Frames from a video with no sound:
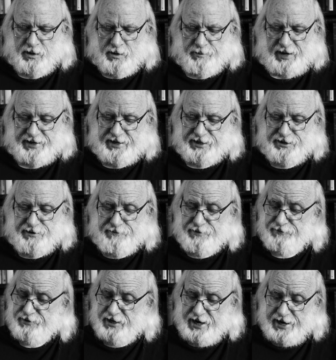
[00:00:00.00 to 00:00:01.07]
By
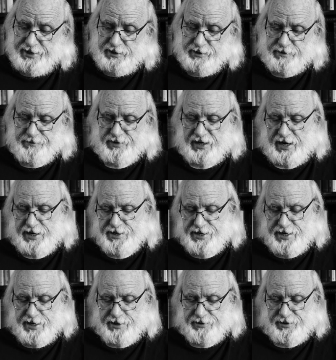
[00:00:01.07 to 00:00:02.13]
1958, the
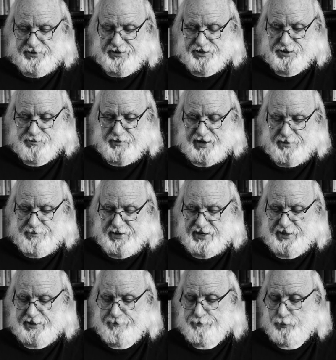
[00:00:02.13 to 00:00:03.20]
idea that this might be
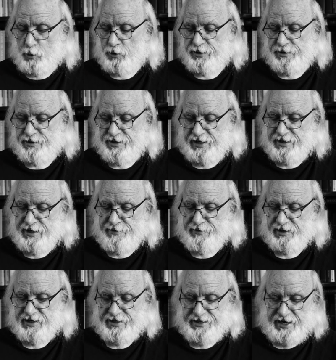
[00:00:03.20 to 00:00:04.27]
an important and
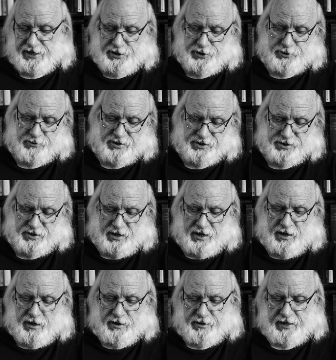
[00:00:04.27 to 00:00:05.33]
even a dangerous
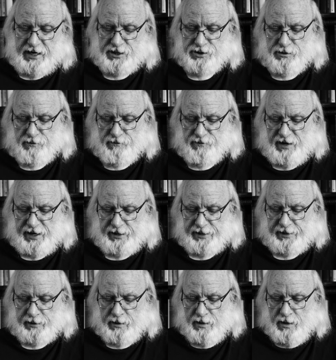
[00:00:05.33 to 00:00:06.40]
national
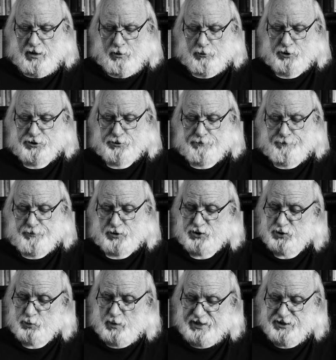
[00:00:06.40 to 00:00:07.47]
failing was
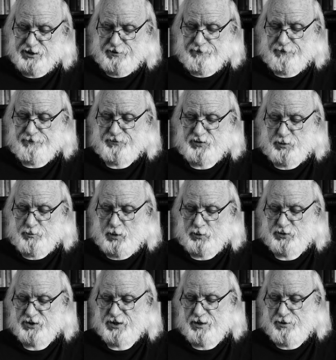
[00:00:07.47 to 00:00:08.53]
persuasive to
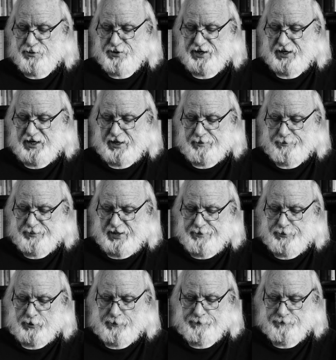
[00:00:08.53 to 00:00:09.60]
most thinking
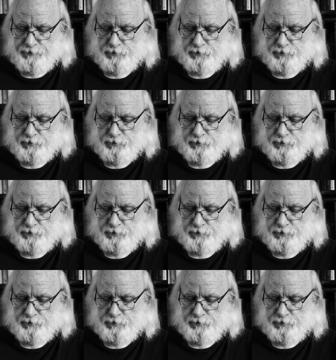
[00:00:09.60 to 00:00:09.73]
people.